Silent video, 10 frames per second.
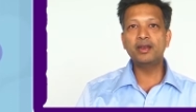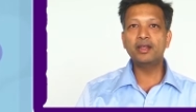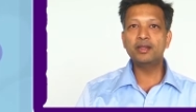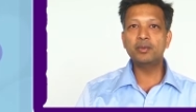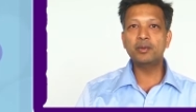and
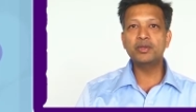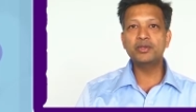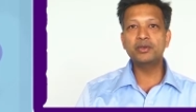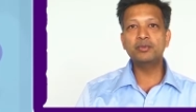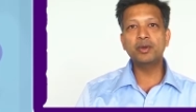another
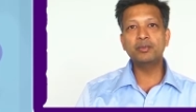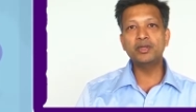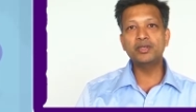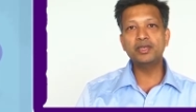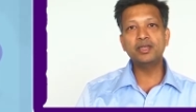publisher to
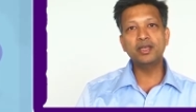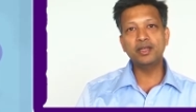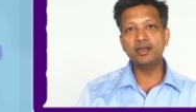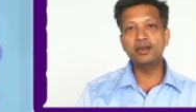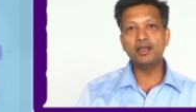publish it
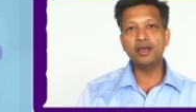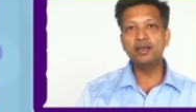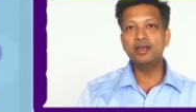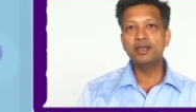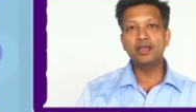in
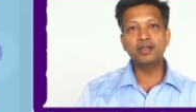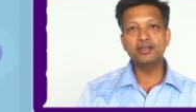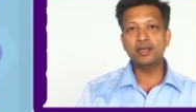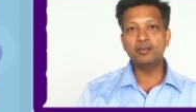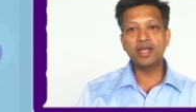India in
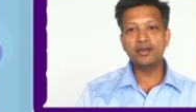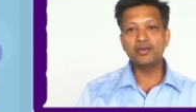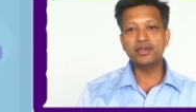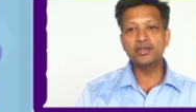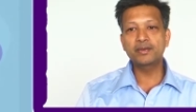the same
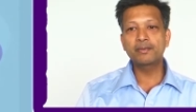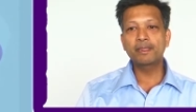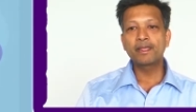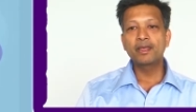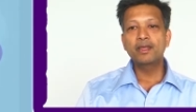language.
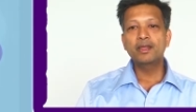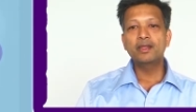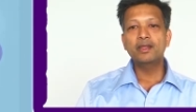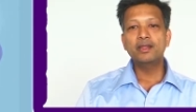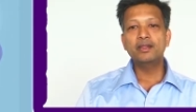
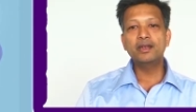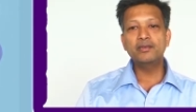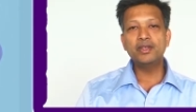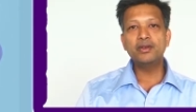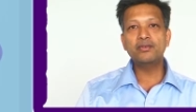The
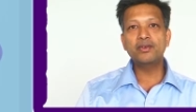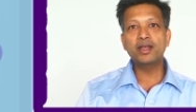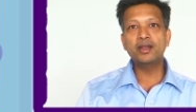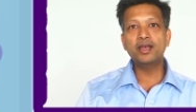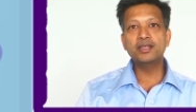division of
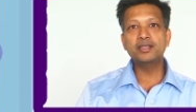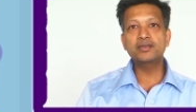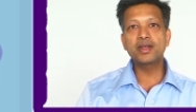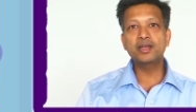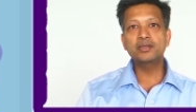ri
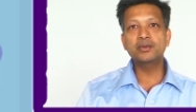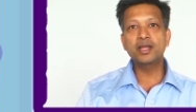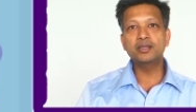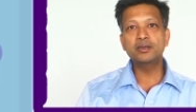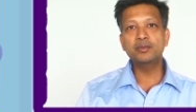license rights could
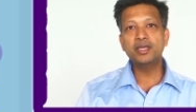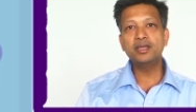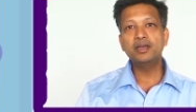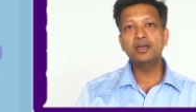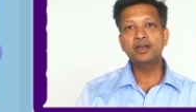also
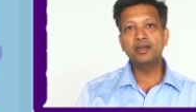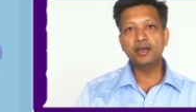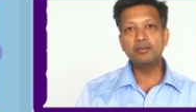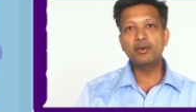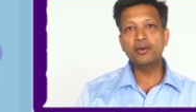be
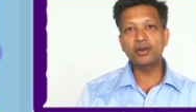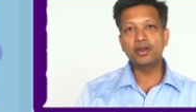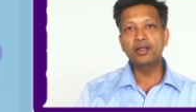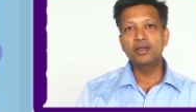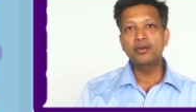
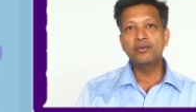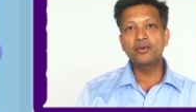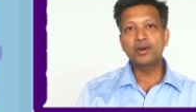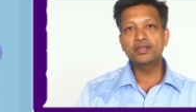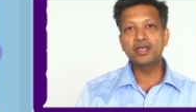temporal.
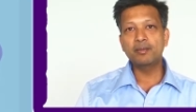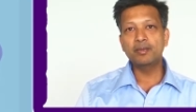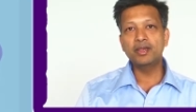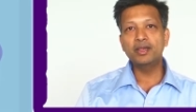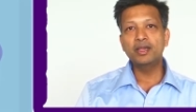For
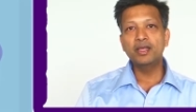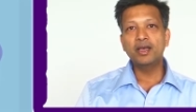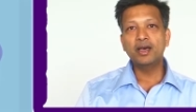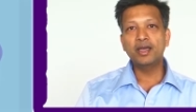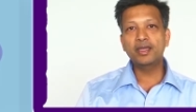example,
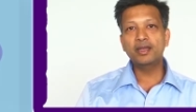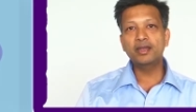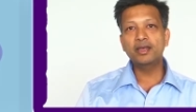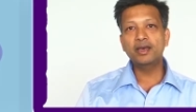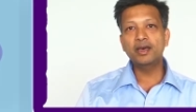I
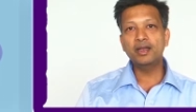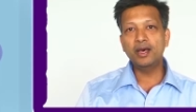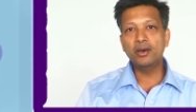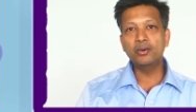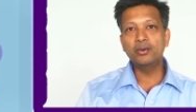can
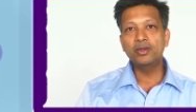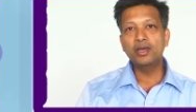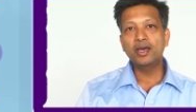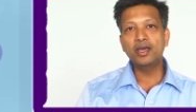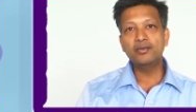allow
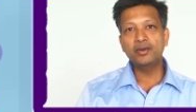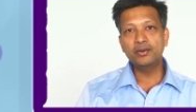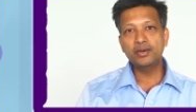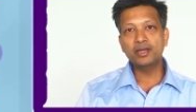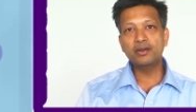I have a
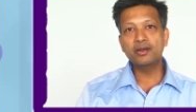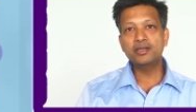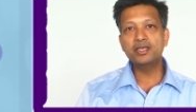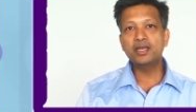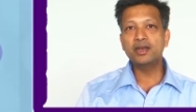new
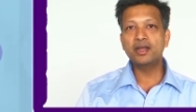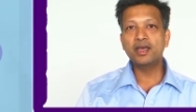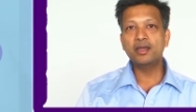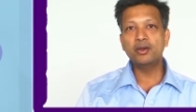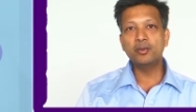technology and
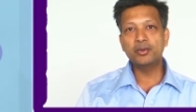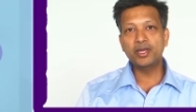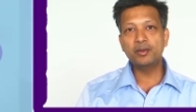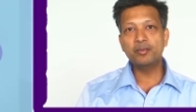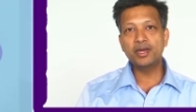I
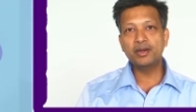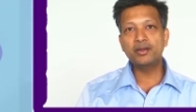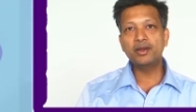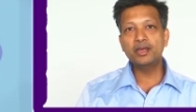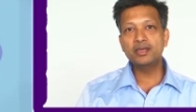obtain a
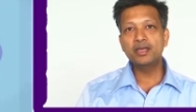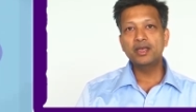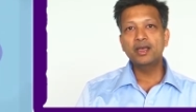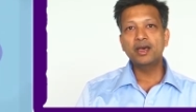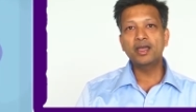patent on it,
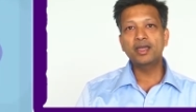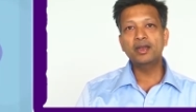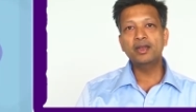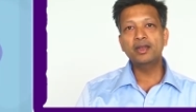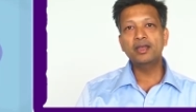I
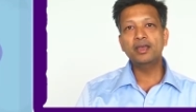can